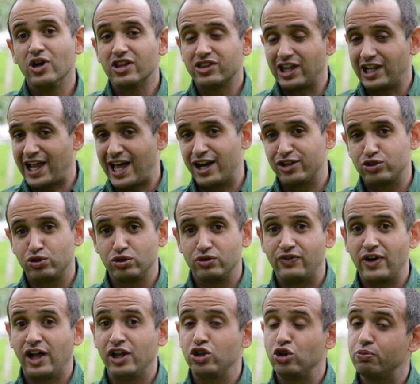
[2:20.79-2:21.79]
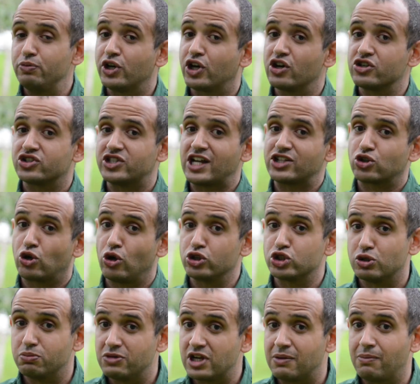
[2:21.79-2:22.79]
the latitude value because that's going
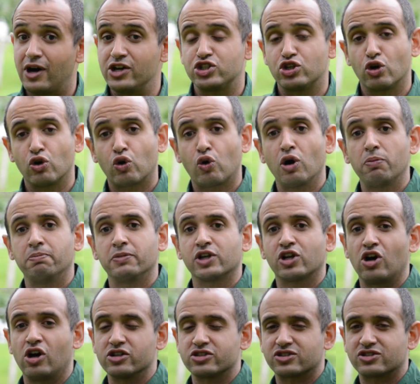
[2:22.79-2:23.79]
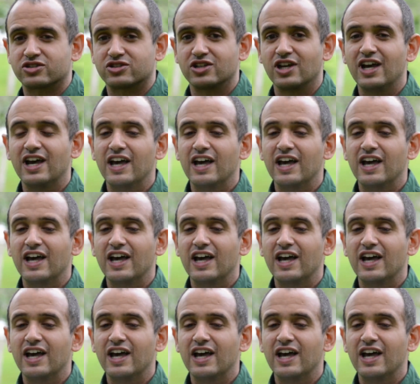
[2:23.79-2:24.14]
to minimize your equipment costs.